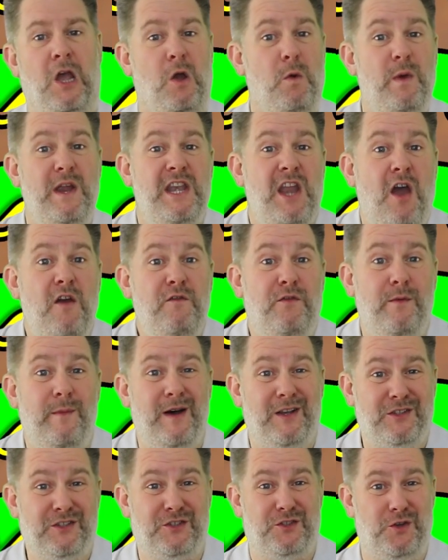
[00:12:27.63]
We know from
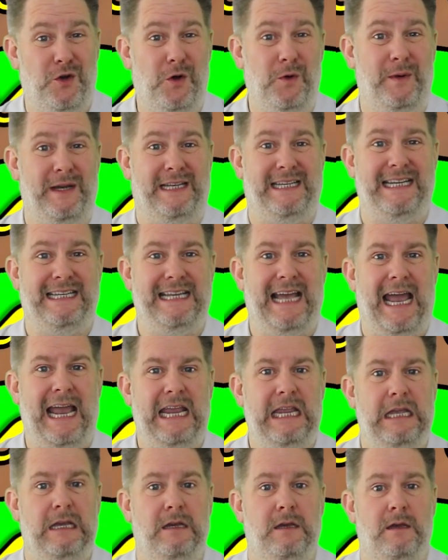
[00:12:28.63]
our story
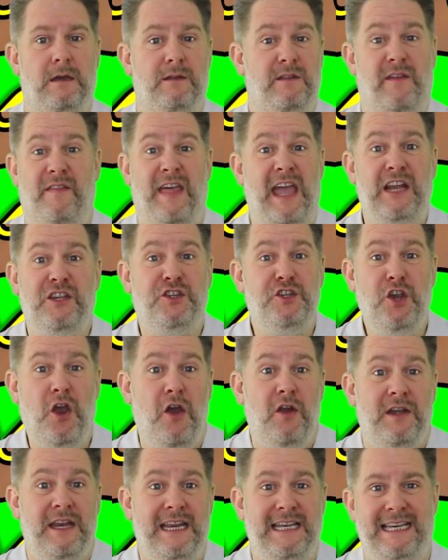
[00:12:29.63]
today that their
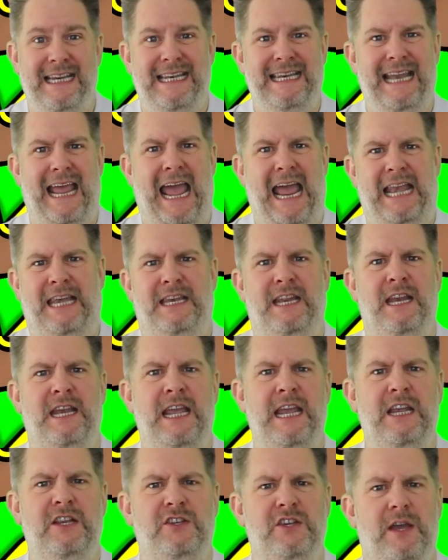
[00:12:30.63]
journey didn't end in
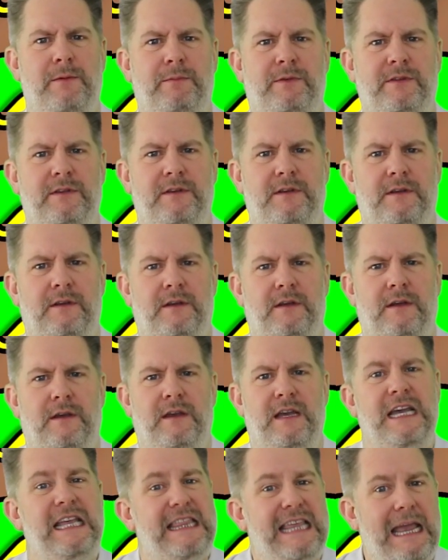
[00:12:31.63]
Egypt.
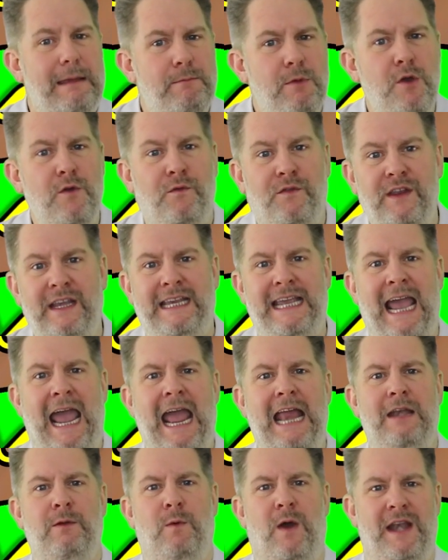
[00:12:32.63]
They moved
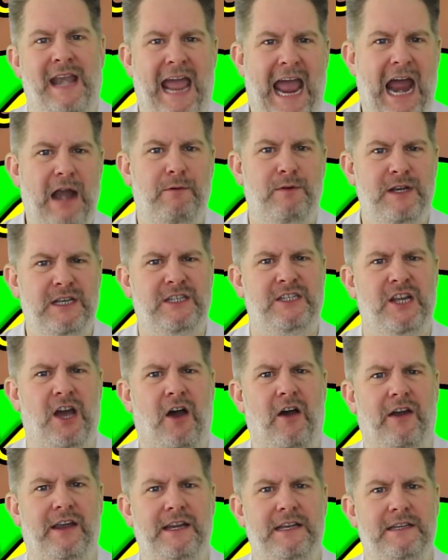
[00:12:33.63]
again when Herod
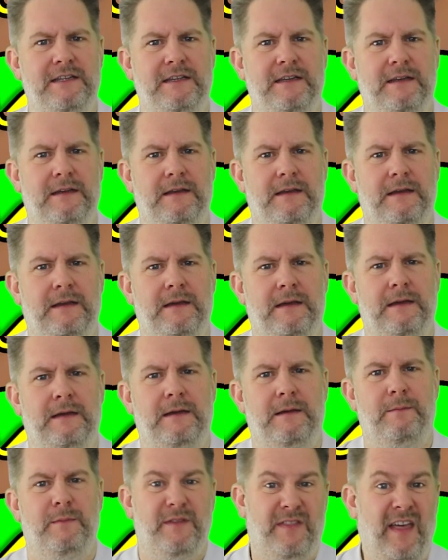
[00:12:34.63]
died.
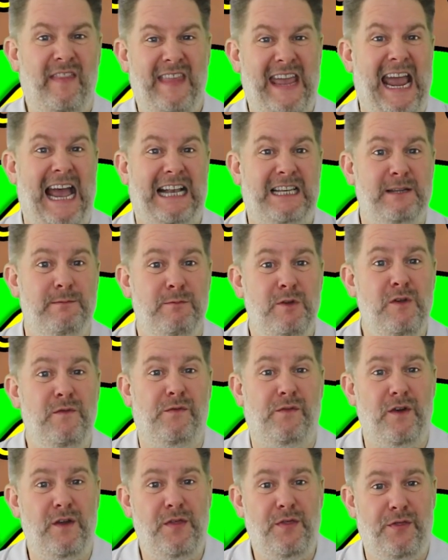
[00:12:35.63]
But then they had to move
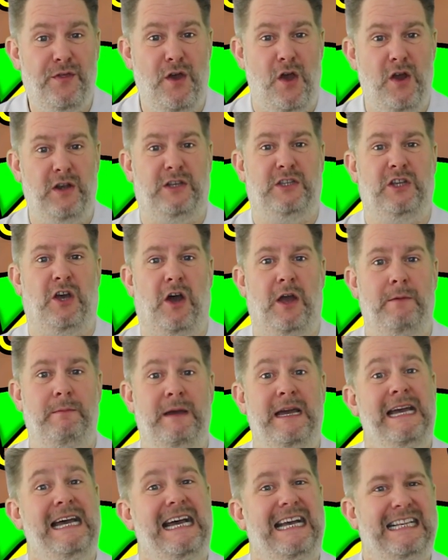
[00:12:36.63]
for a third time
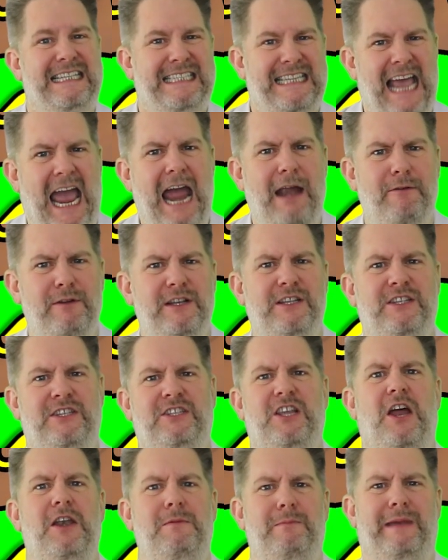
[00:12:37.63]
as Herod's
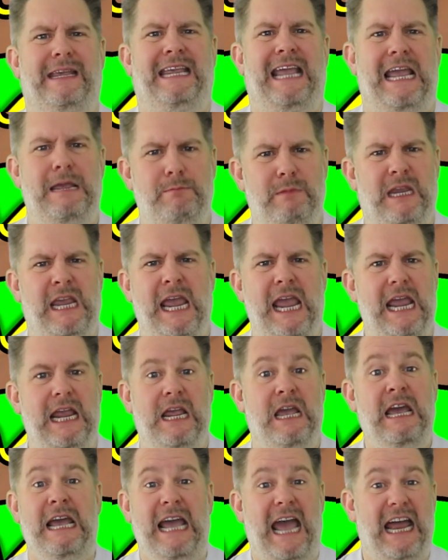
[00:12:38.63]
son became
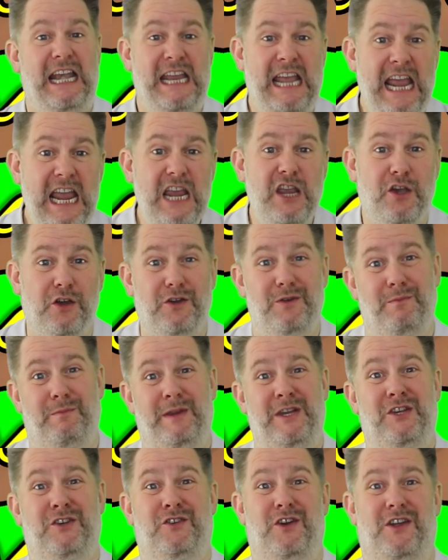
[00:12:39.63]
king and he couldn't
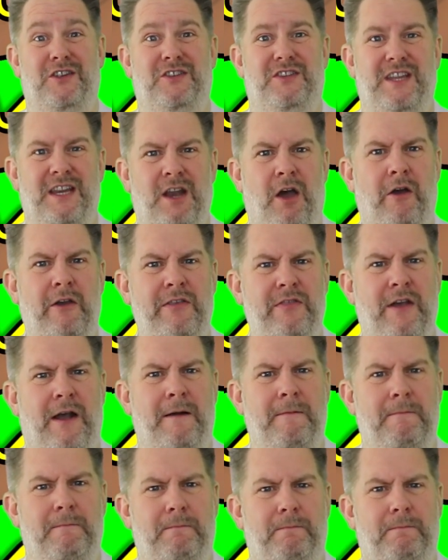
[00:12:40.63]
be trusted either.